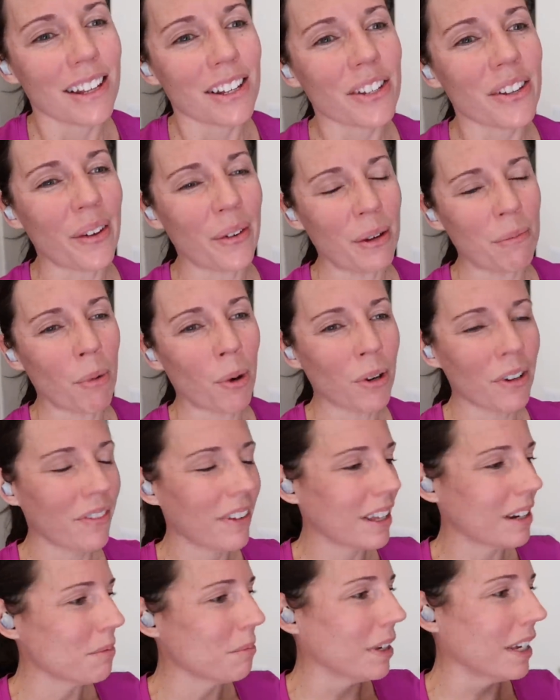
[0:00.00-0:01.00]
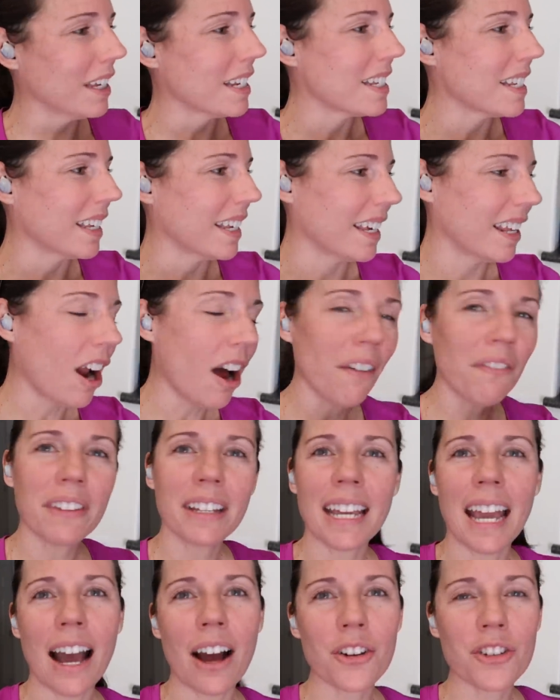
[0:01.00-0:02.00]
So he motivated me to get off
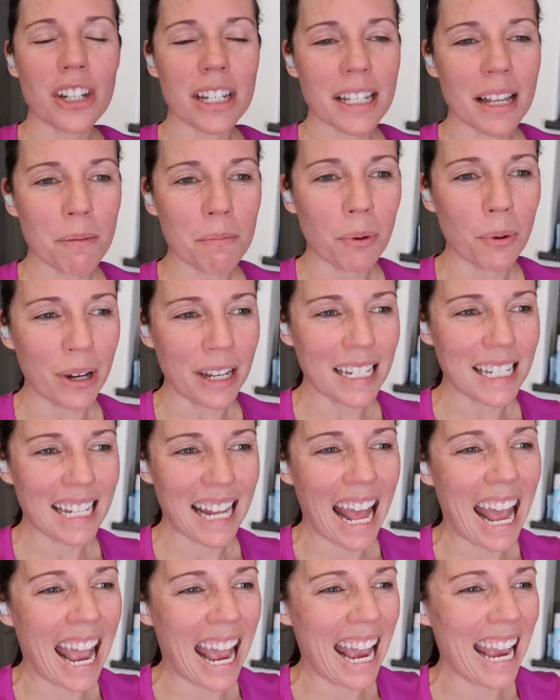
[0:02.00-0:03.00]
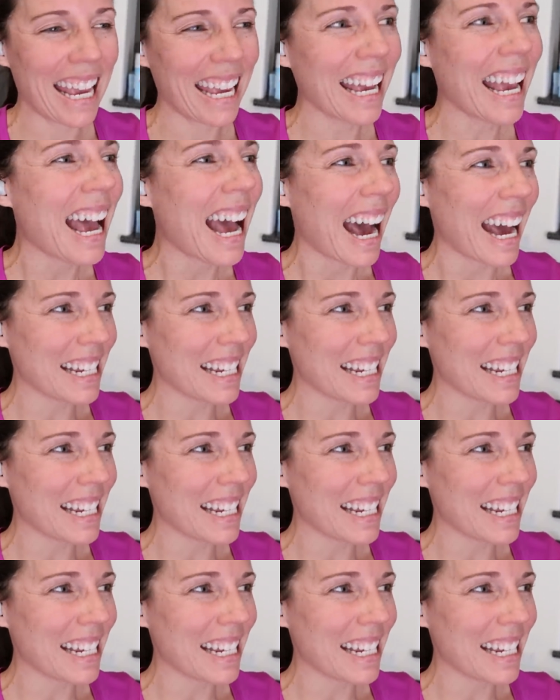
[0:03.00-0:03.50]
the couch at some point today.